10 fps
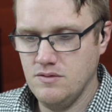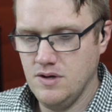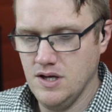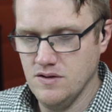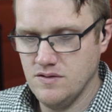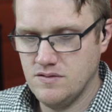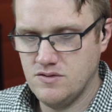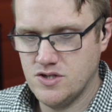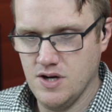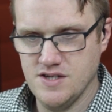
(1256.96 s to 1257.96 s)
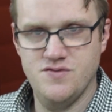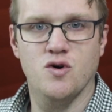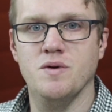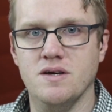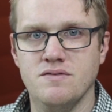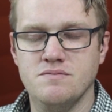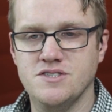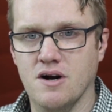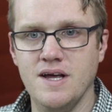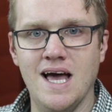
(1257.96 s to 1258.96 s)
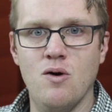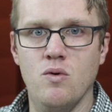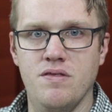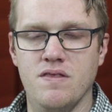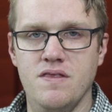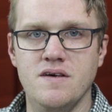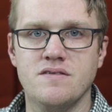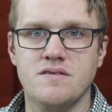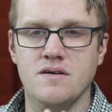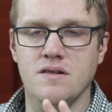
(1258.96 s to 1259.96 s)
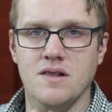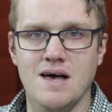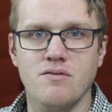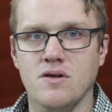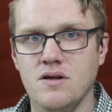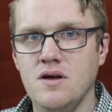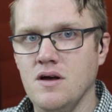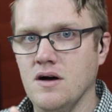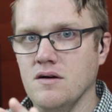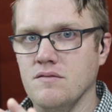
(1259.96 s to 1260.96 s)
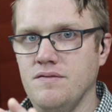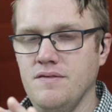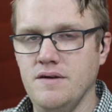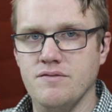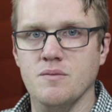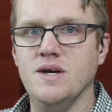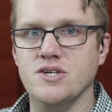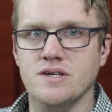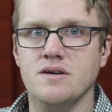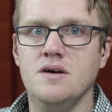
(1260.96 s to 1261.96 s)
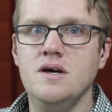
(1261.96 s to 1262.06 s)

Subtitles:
is transformative, starting out with this level of information,